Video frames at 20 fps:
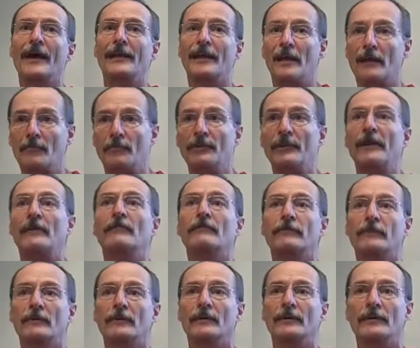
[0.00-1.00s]
I can't plan
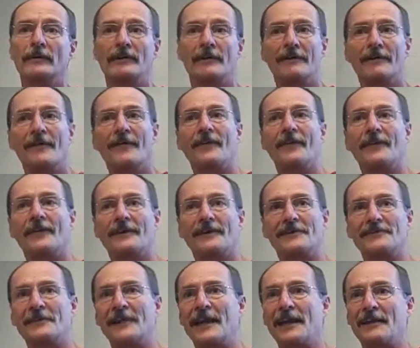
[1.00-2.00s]
for it
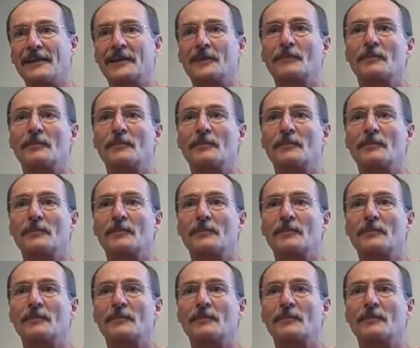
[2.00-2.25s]
because I can't